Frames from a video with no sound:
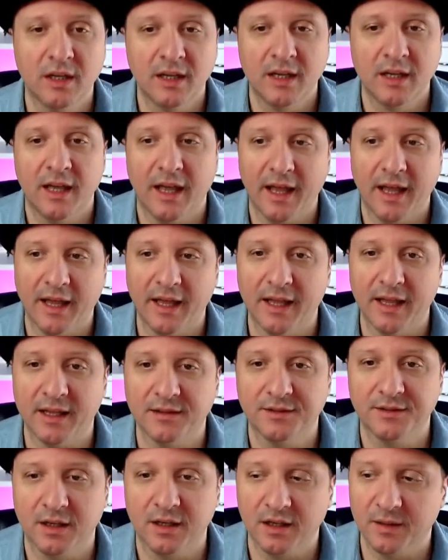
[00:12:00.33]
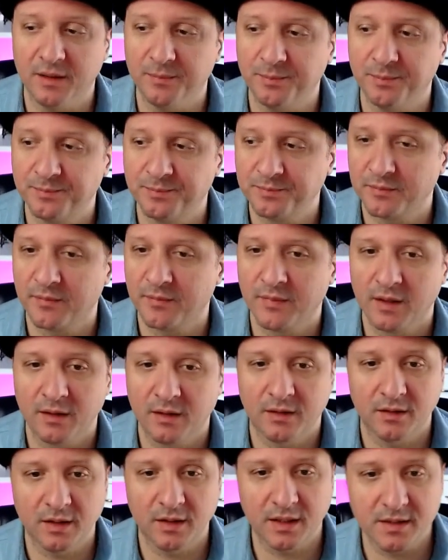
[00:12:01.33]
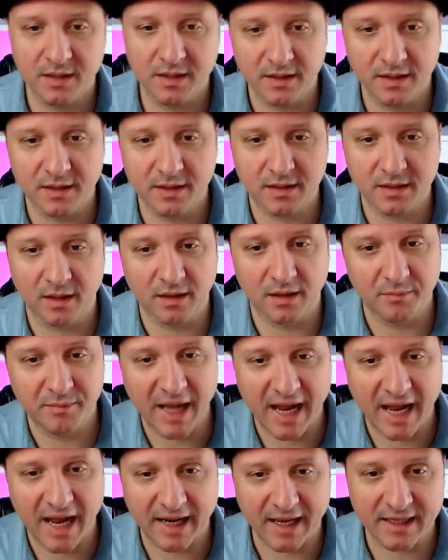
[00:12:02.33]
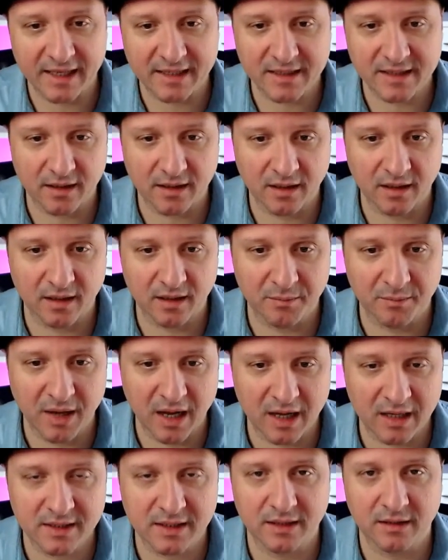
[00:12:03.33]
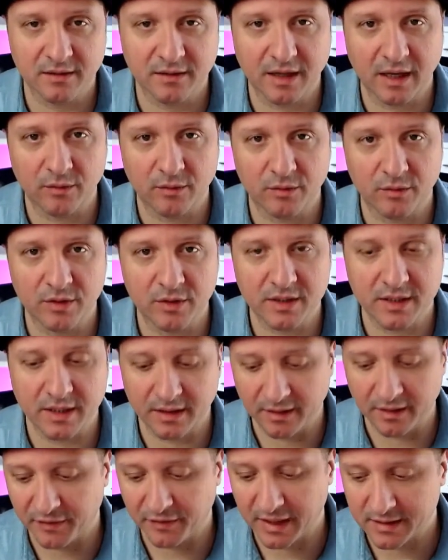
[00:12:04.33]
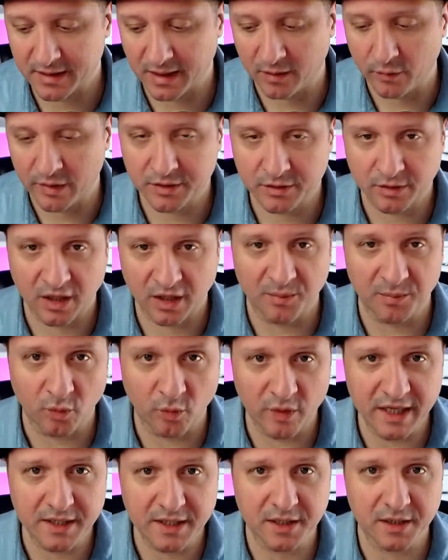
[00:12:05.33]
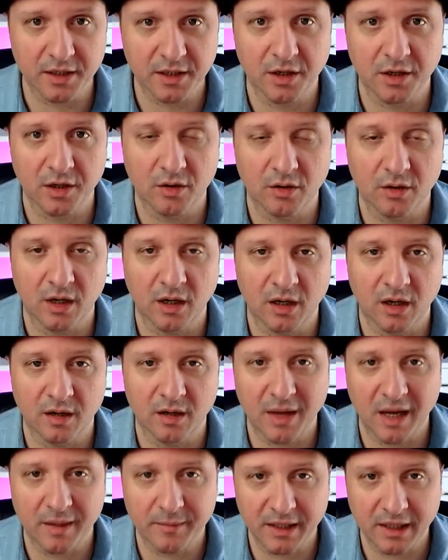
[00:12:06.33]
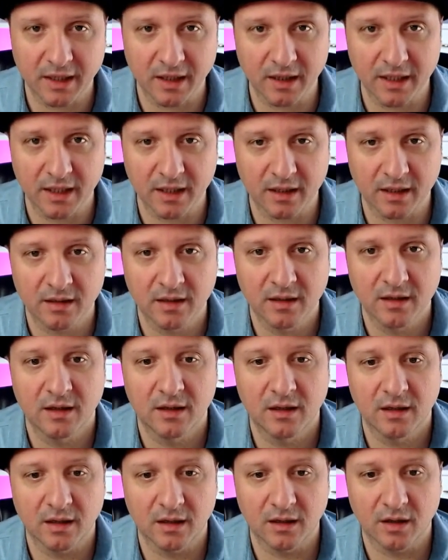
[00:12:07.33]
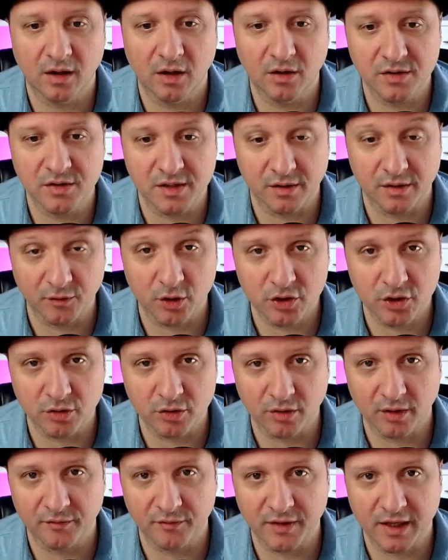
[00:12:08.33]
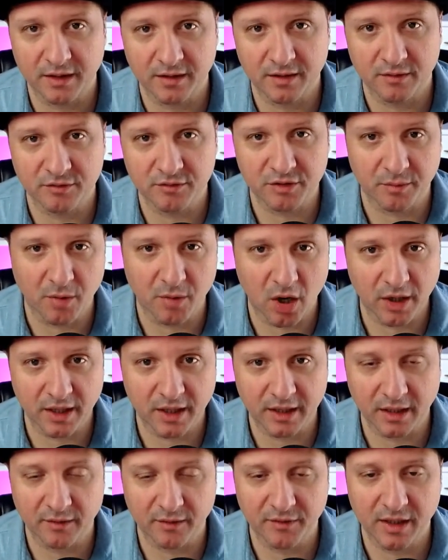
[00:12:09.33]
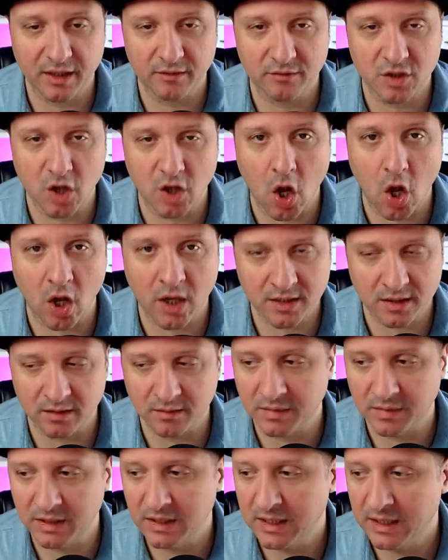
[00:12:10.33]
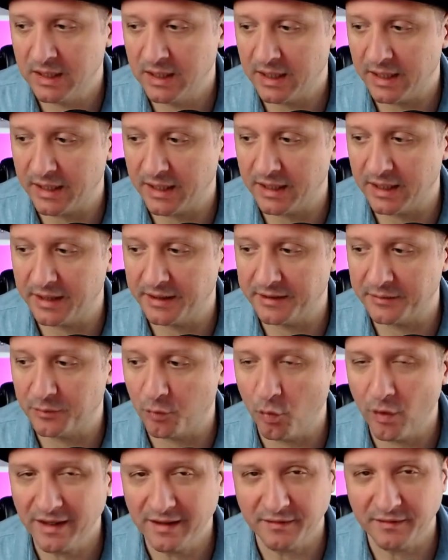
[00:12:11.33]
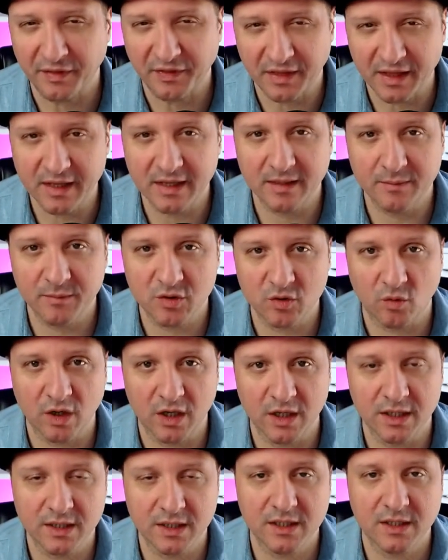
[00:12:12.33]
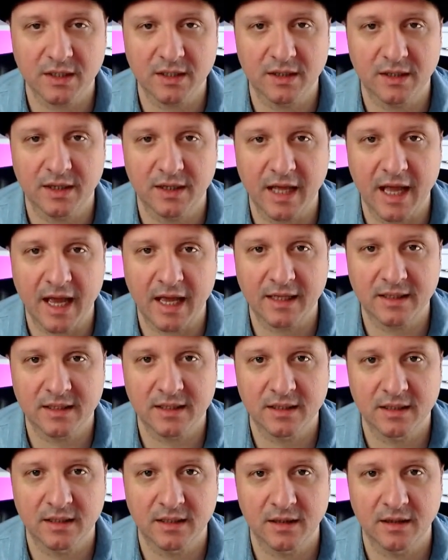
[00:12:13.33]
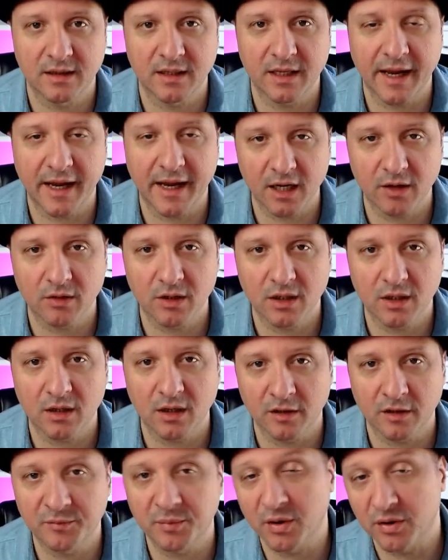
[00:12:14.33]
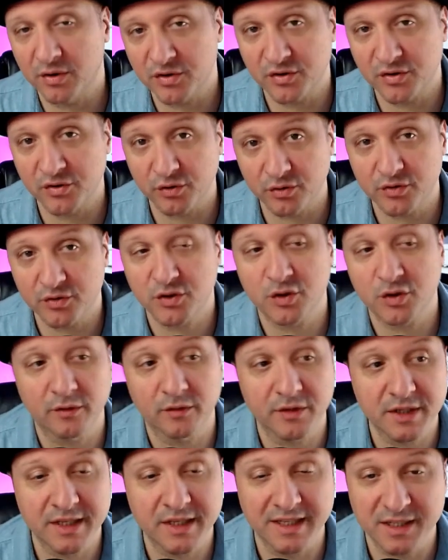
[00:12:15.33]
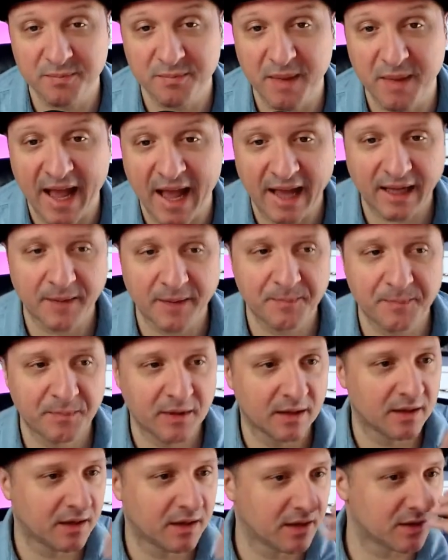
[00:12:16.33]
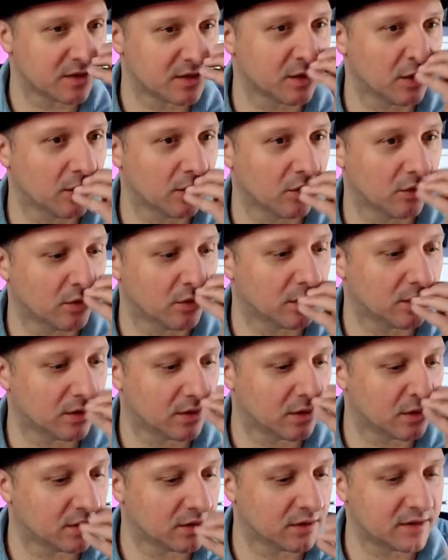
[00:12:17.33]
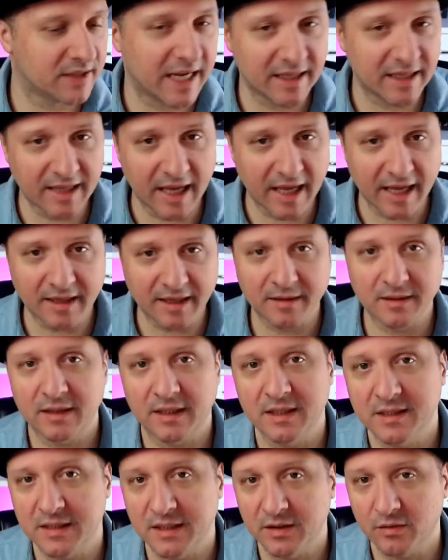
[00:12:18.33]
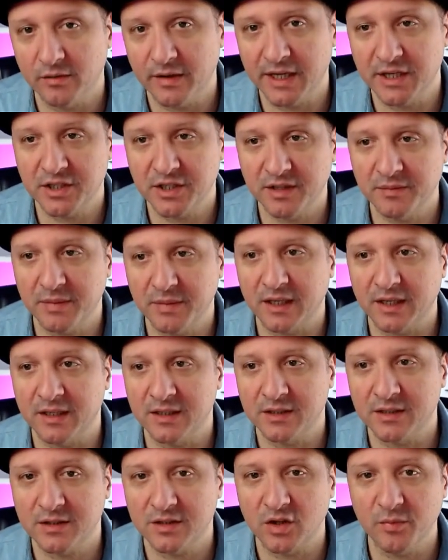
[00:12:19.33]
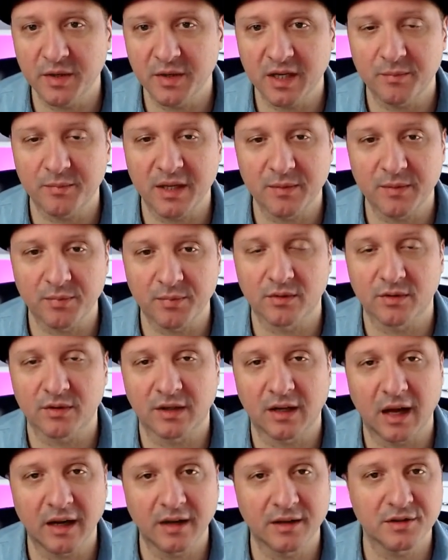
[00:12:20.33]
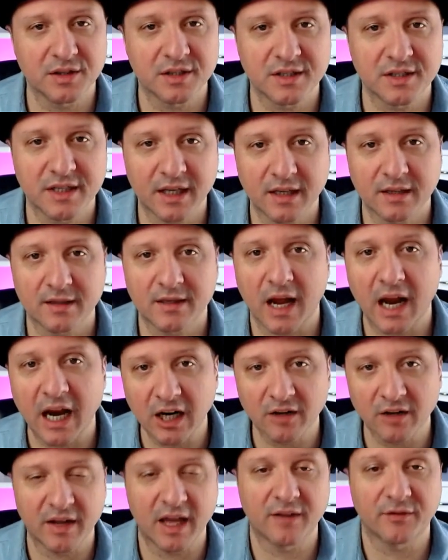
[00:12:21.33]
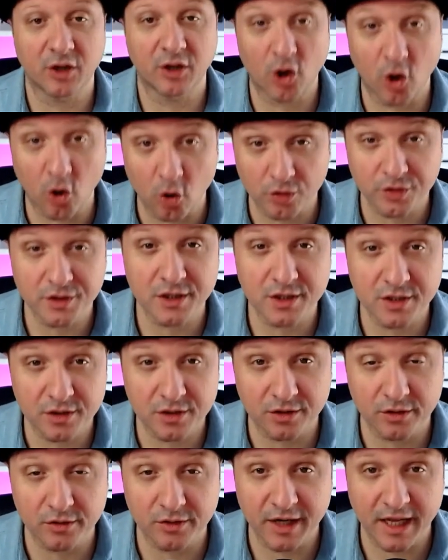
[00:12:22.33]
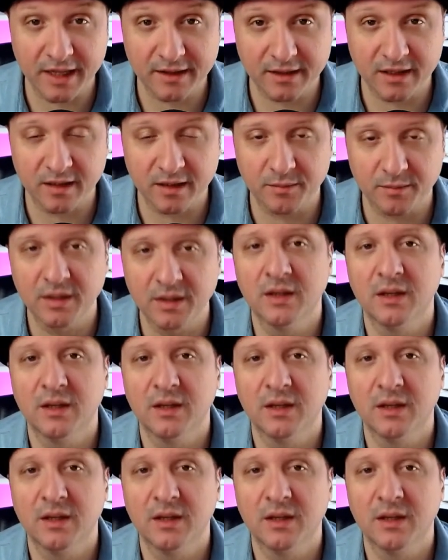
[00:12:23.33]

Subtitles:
And you can see this badass box here. That was an event I went to a couple weeks ago. Bobby Klink hosted a virtual event. It was a marketing event. It was awesome. And one of the themes was that the era of personal service is back. So take that into consideration, because so many people are kind of just sick and tired of having courses thrown at them.